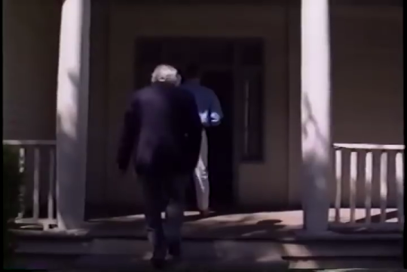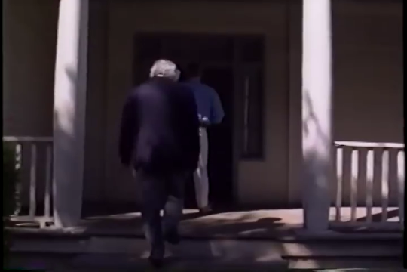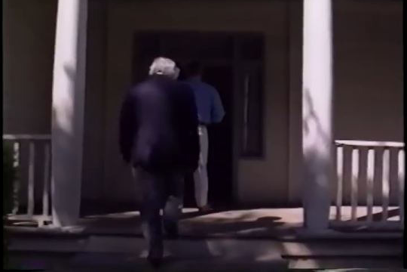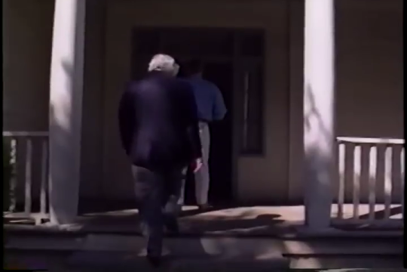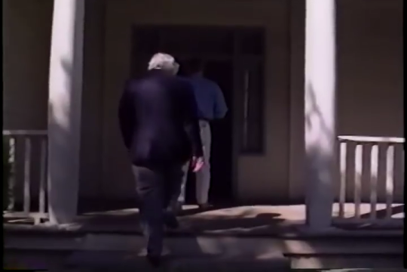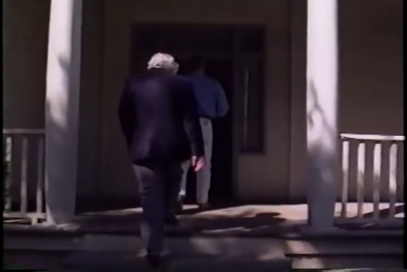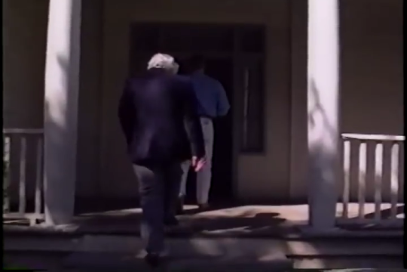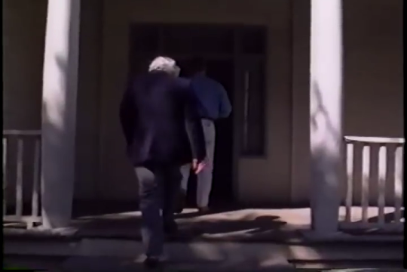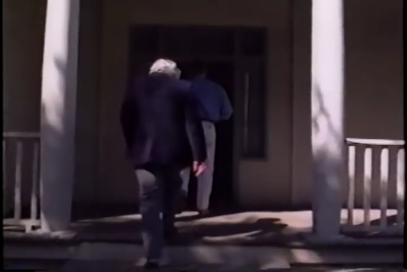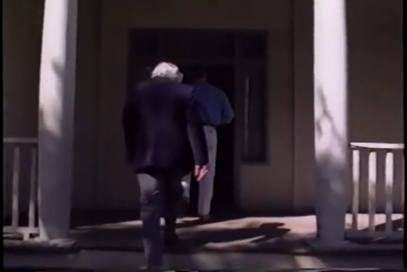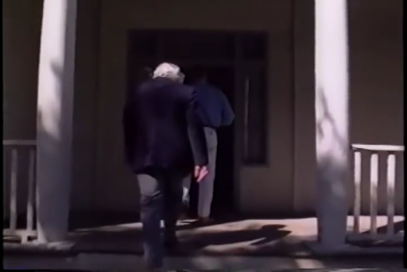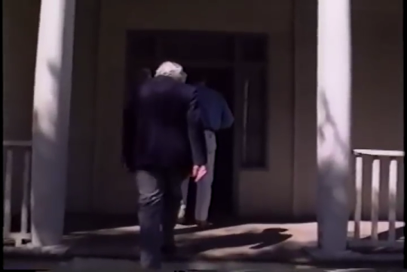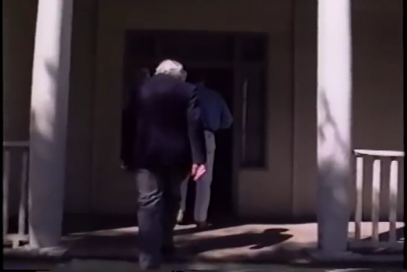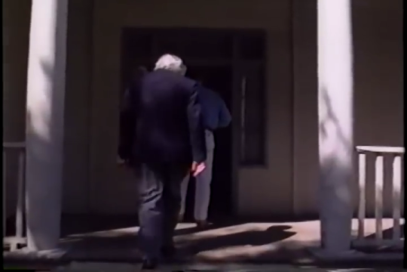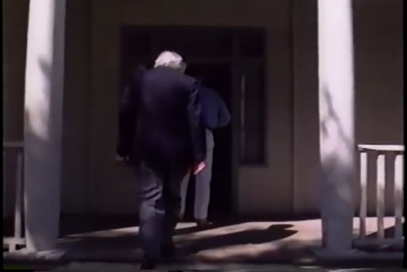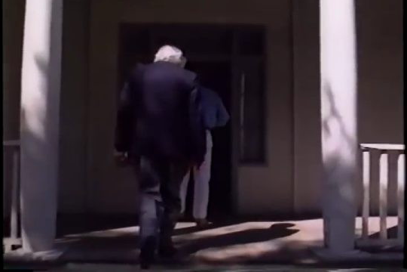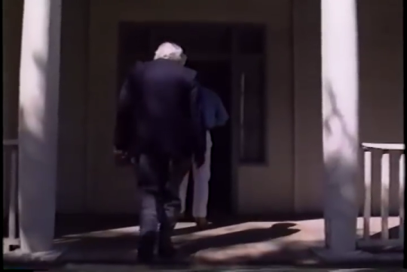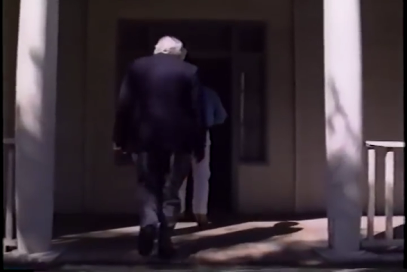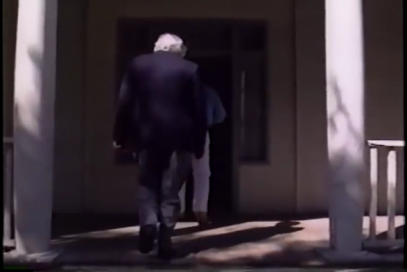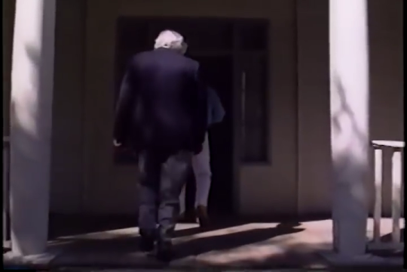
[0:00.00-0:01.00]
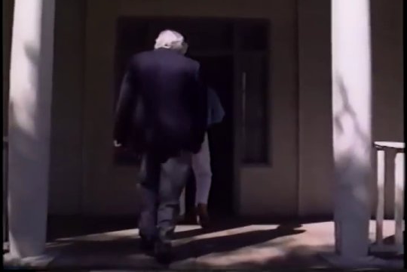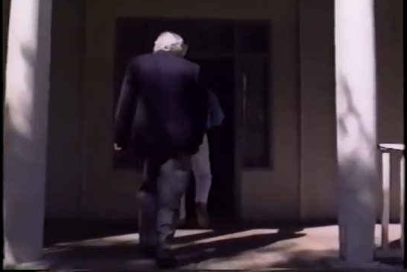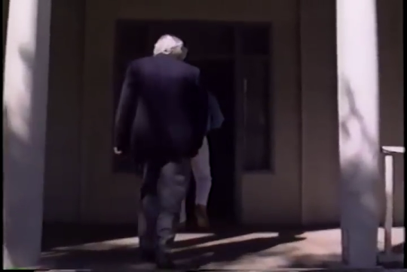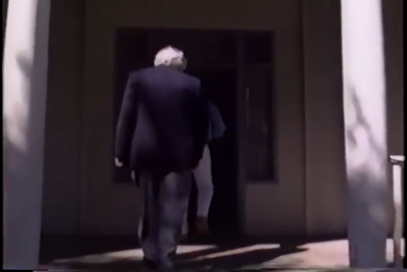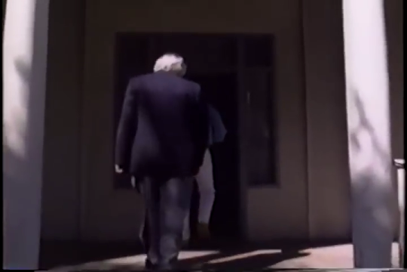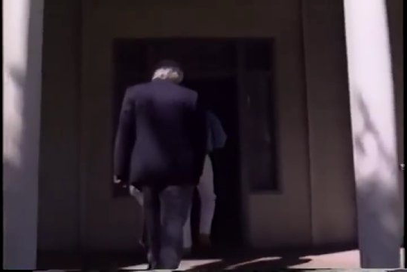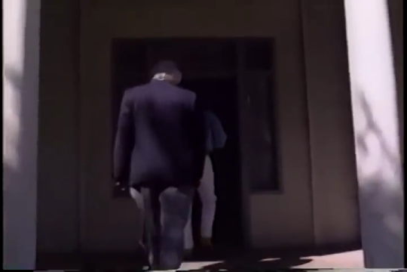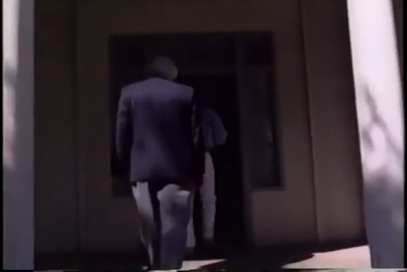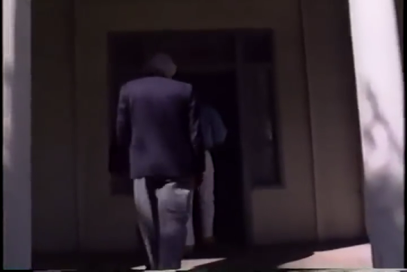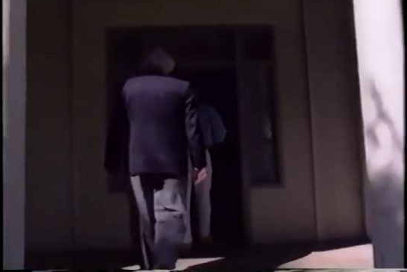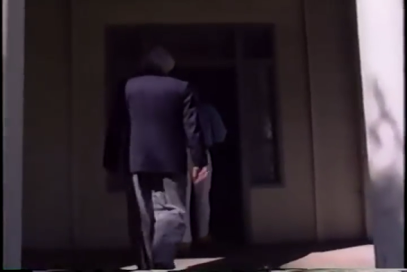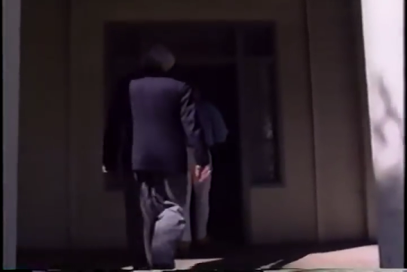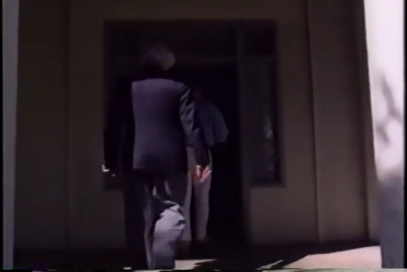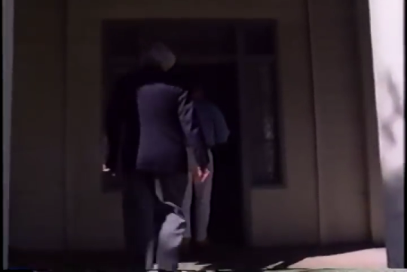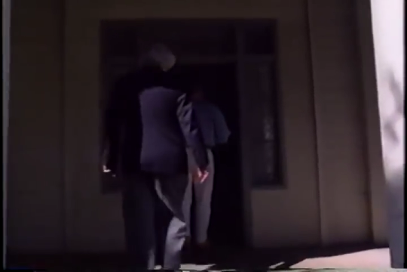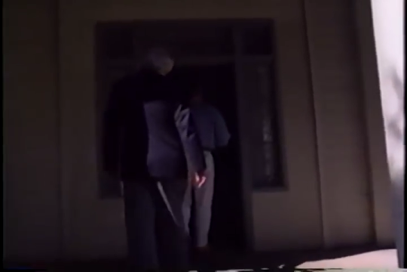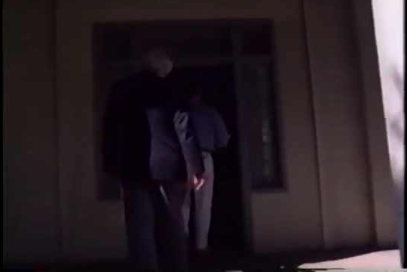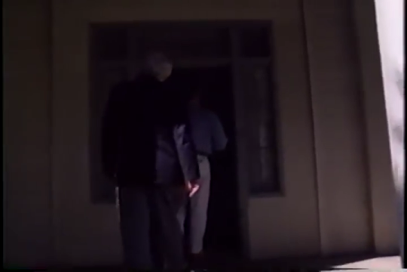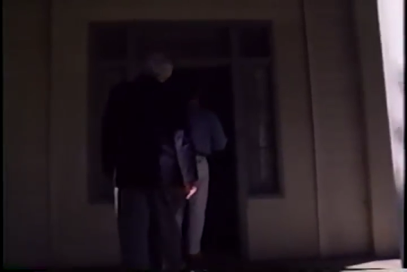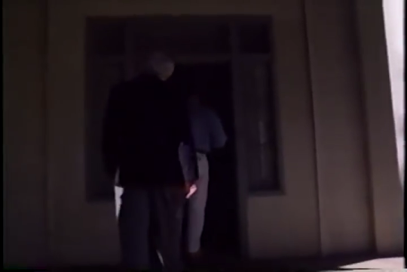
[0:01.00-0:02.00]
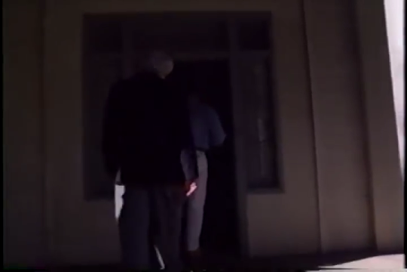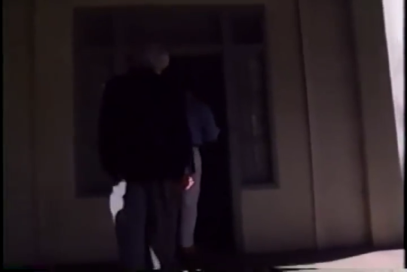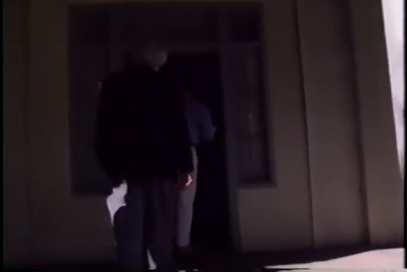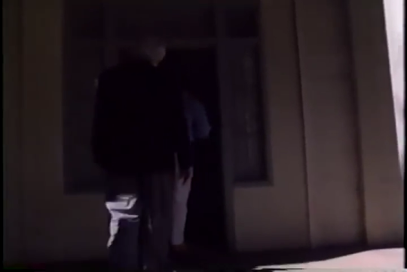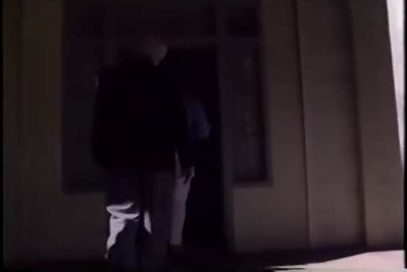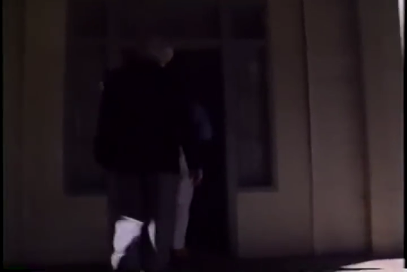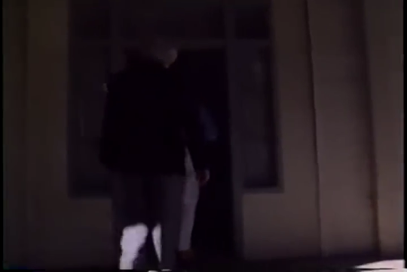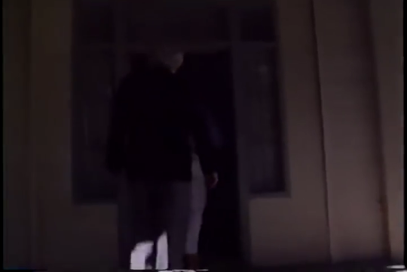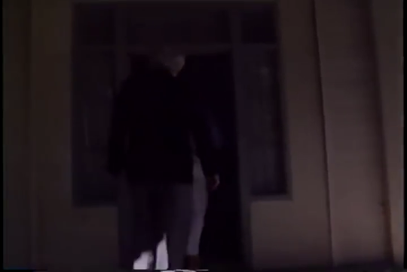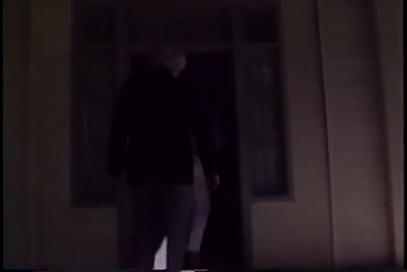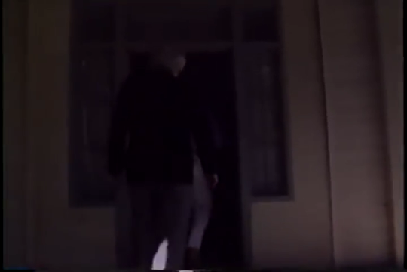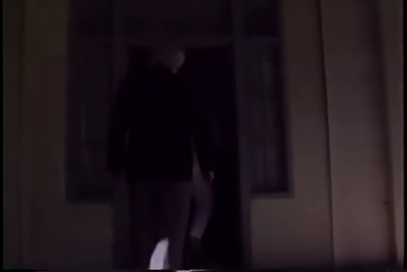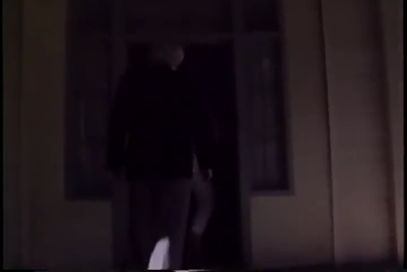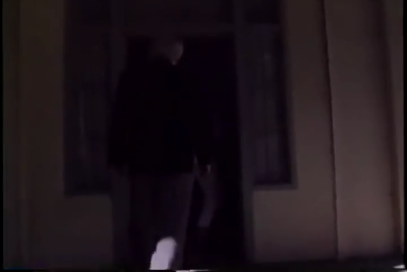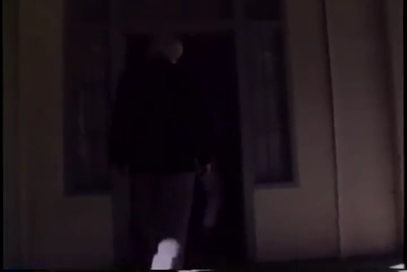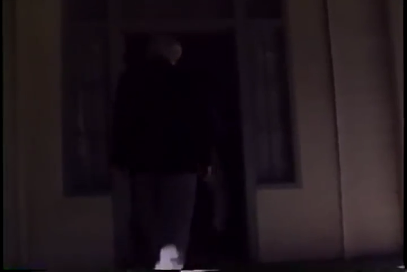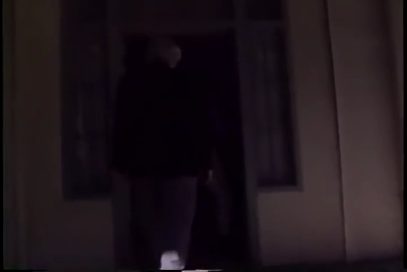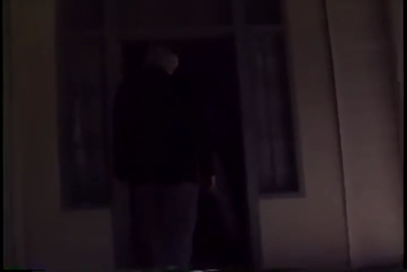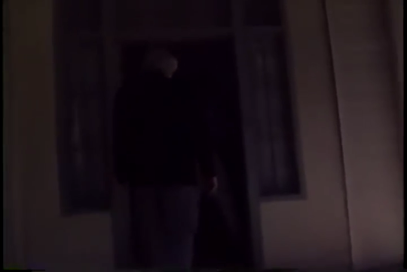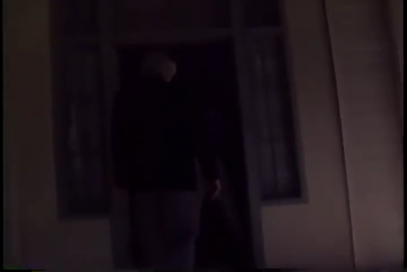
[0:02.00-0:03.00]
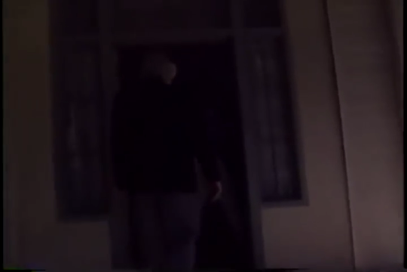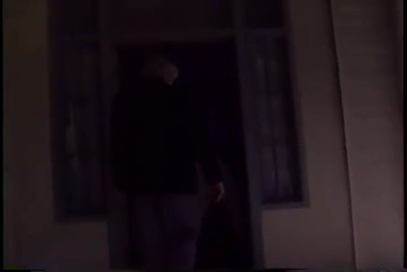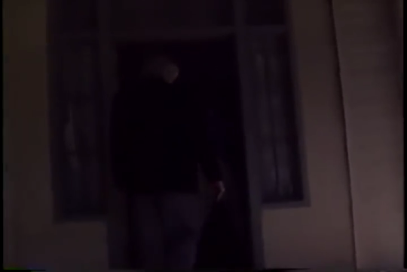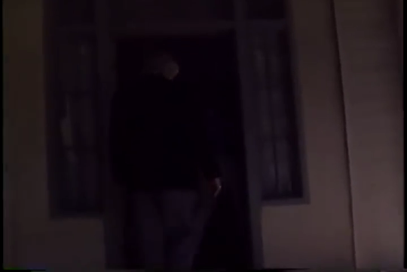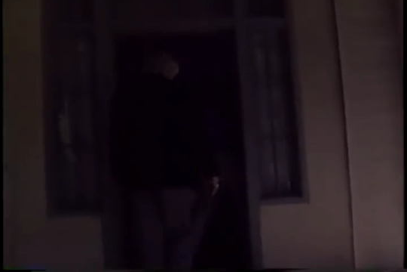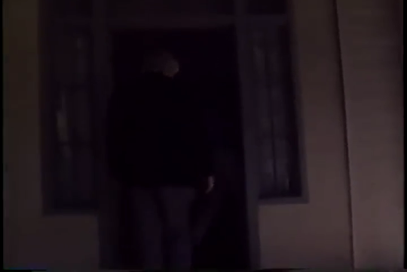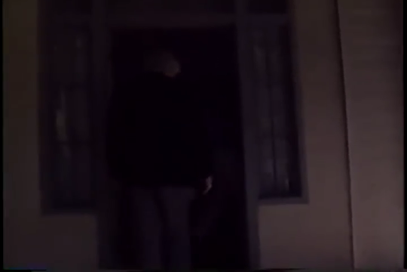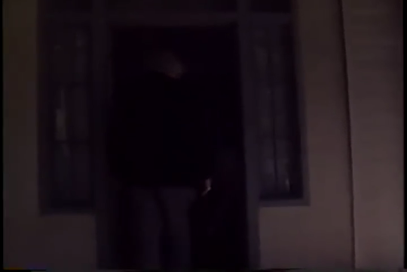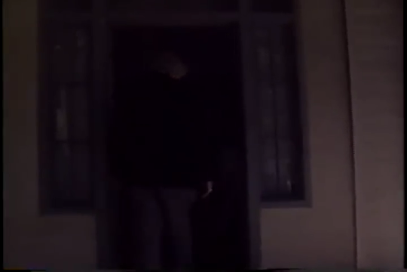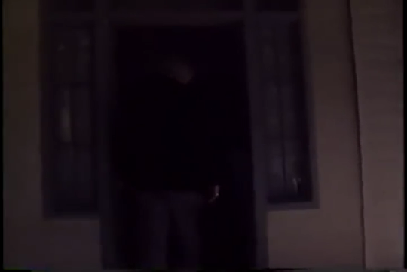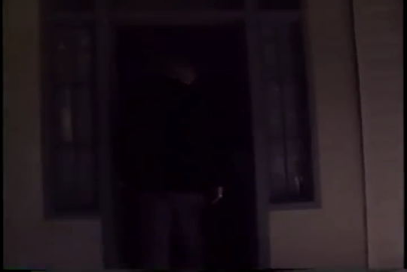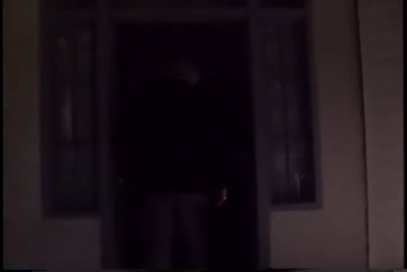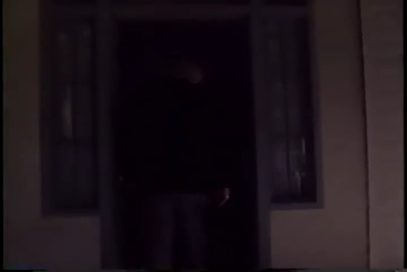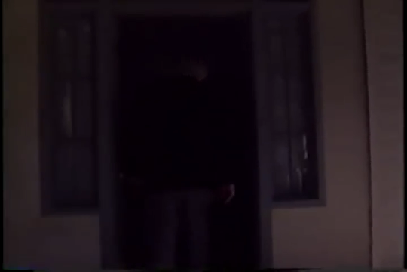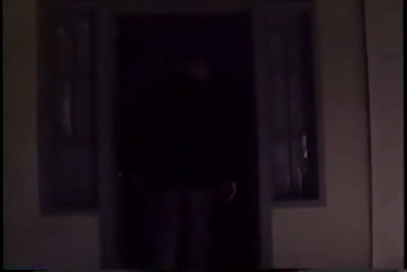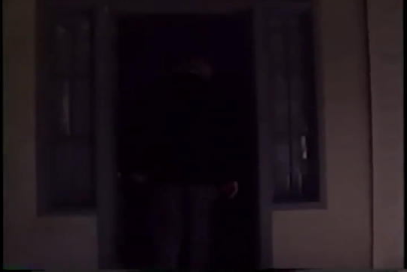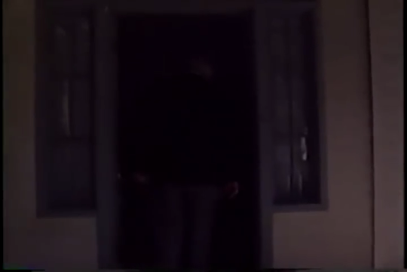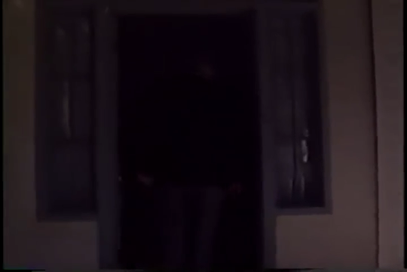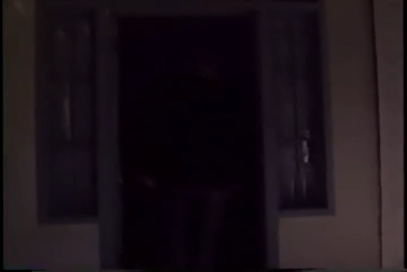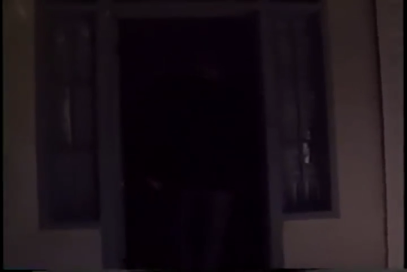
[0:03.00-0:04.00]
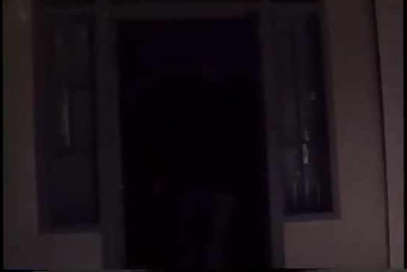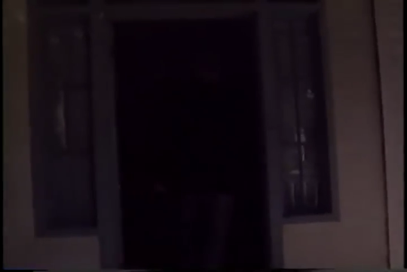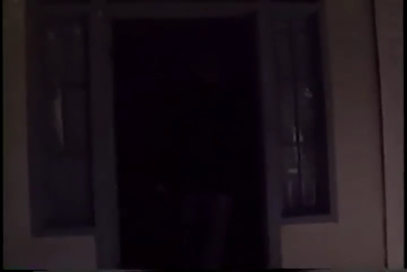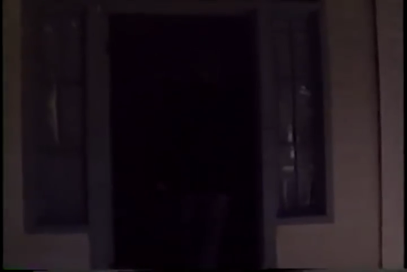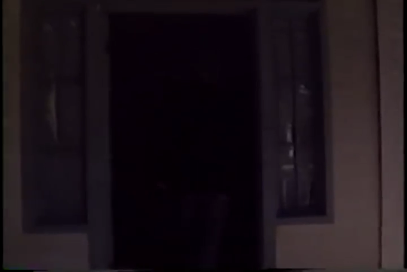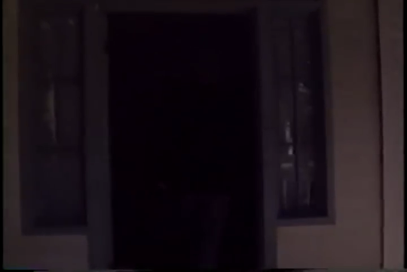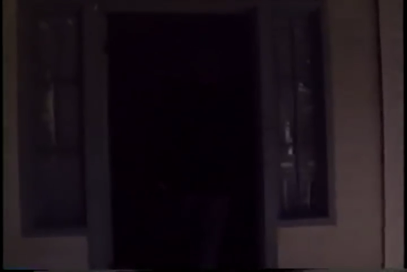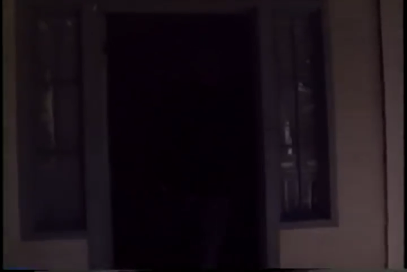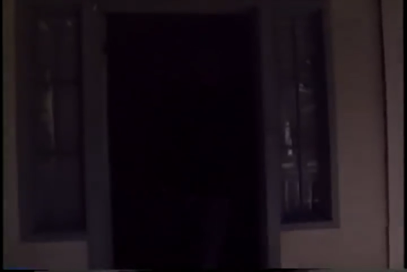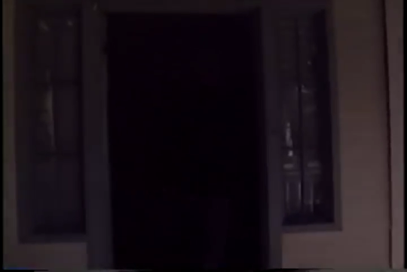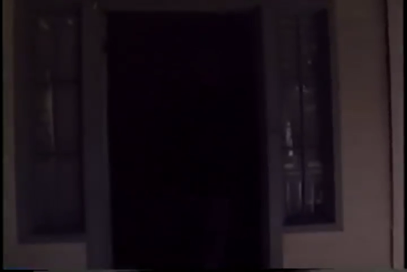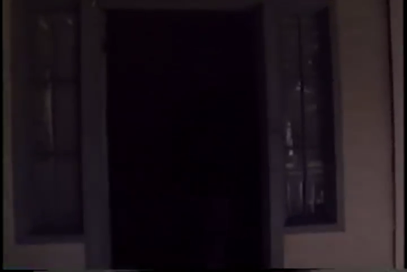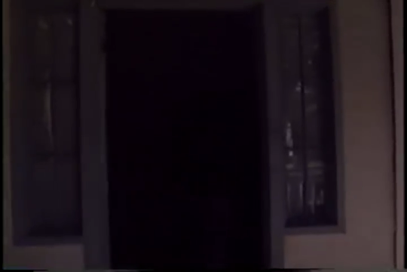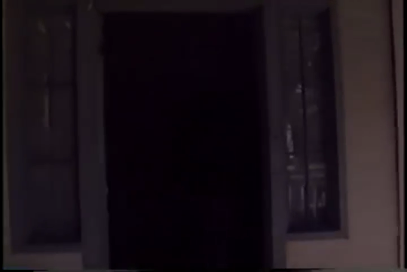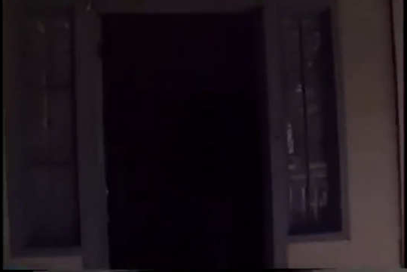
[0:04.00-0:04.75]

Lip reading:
Nobody's mouth can be seen.